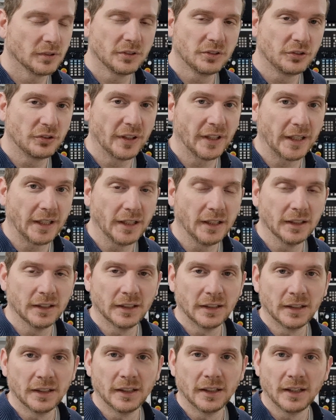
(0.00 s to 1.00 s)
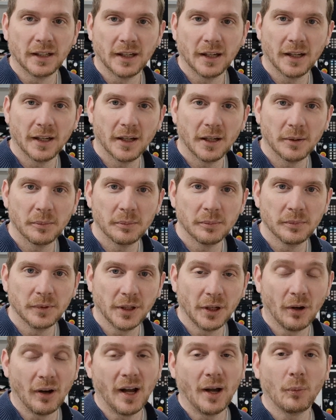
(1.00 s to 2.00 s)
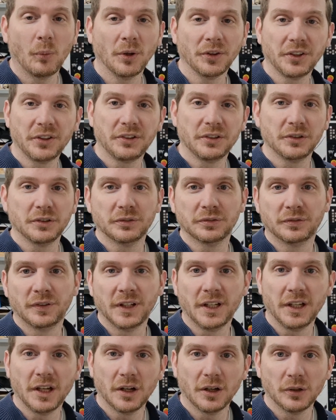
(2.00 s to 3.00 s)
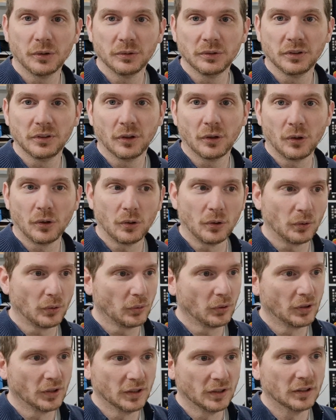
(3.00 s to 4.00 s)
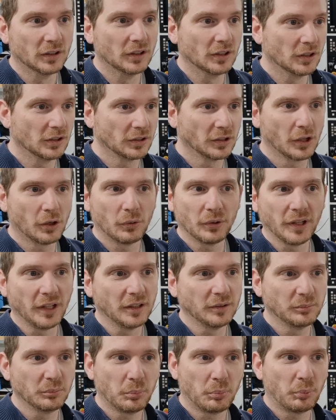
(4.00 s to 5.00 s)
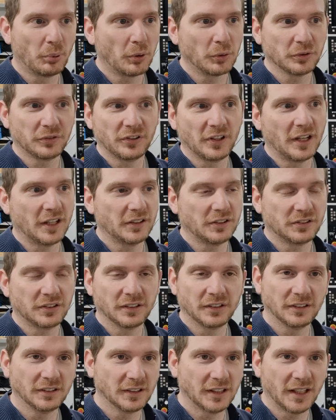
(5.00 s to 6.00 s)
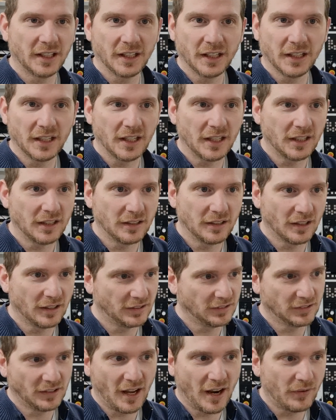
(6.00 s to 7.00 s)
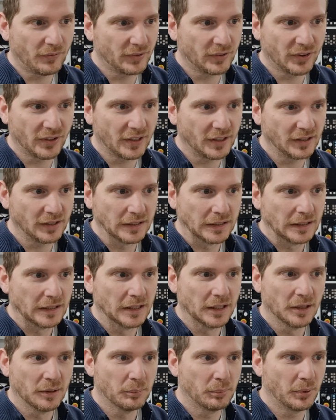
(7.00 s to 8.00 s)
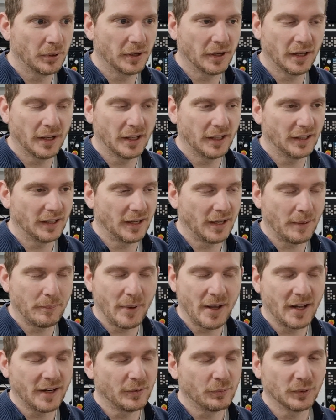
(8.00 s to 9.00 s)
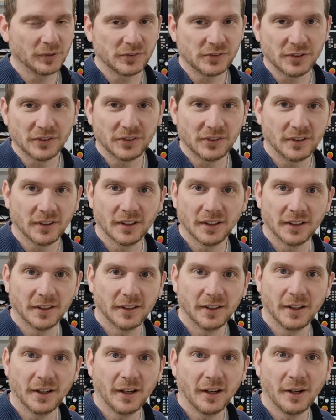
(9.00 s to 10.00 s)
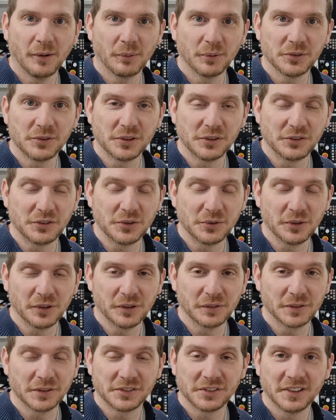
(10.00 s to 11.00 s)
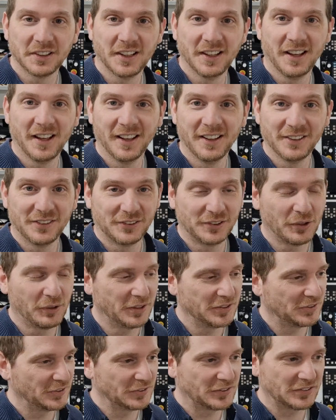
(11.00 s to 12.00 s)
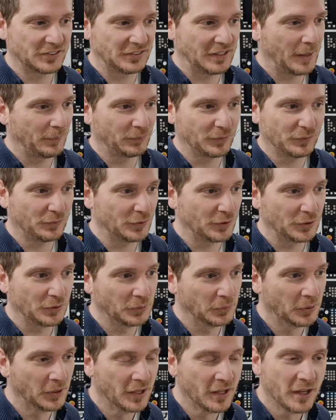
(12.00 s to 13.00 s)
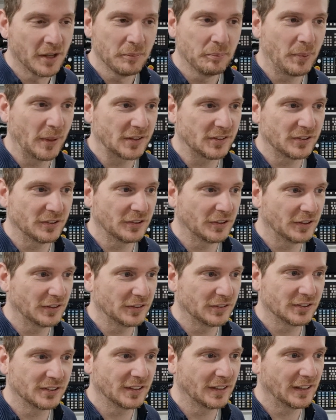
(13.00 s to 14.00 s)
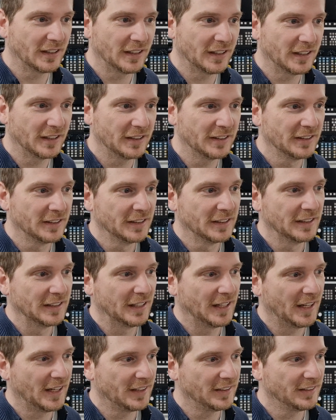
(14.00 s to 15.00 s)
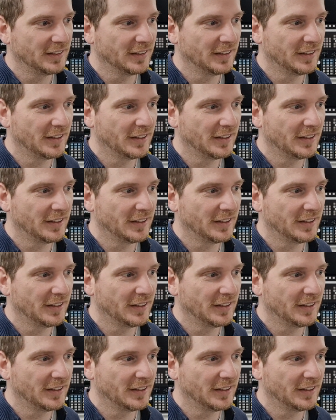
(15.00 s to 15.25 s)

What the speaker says: tricky. You know, I wanted to video the whole unloading process and getting it in and everything, but man, it was just I was just too nervous. So I just snapped a few pictures and